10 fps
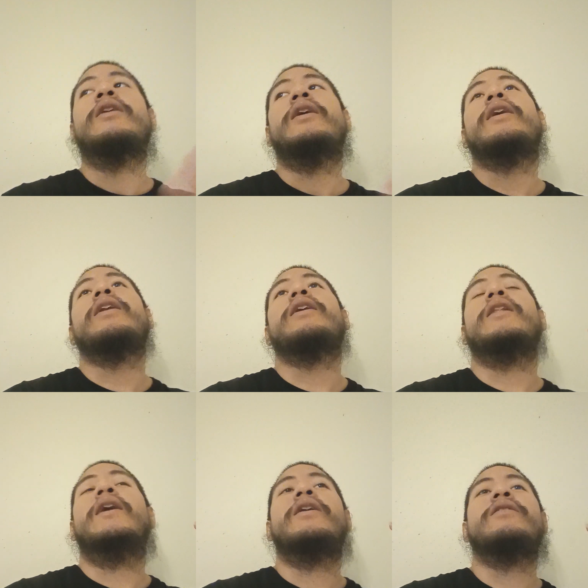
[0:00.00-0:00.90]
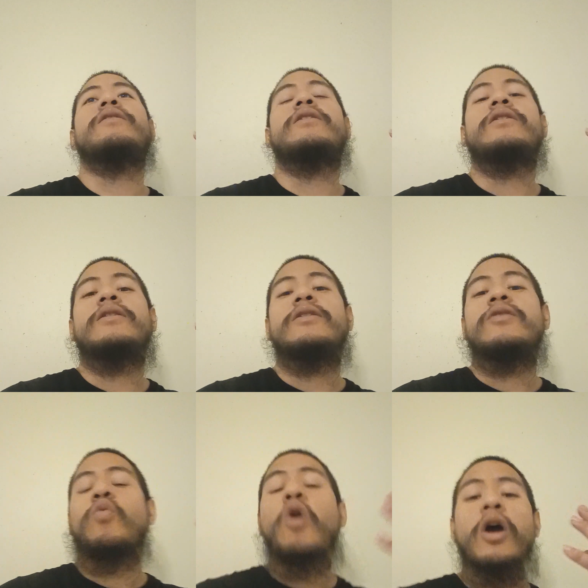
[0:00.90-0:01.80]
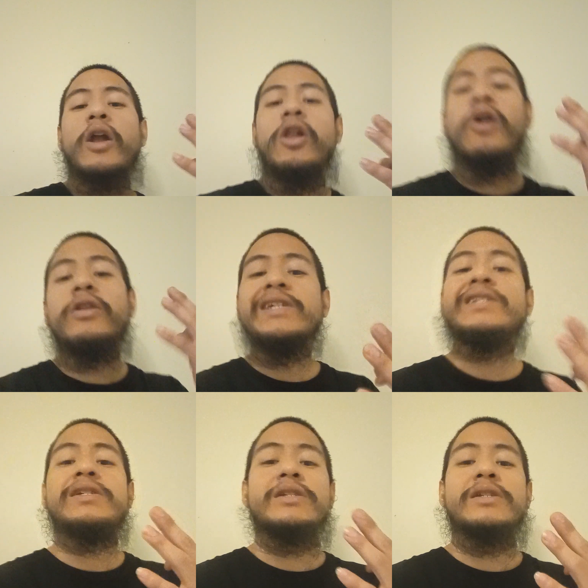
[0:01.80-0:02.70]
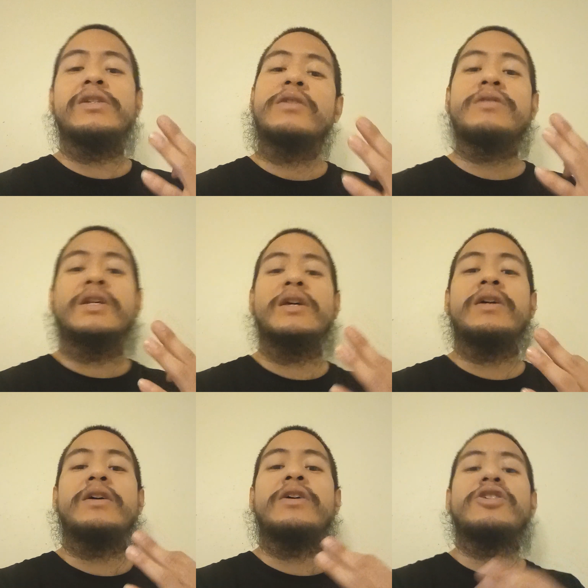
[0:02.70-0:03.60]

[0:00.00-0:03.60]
and a lot of walking long distances, you know what I'm saying?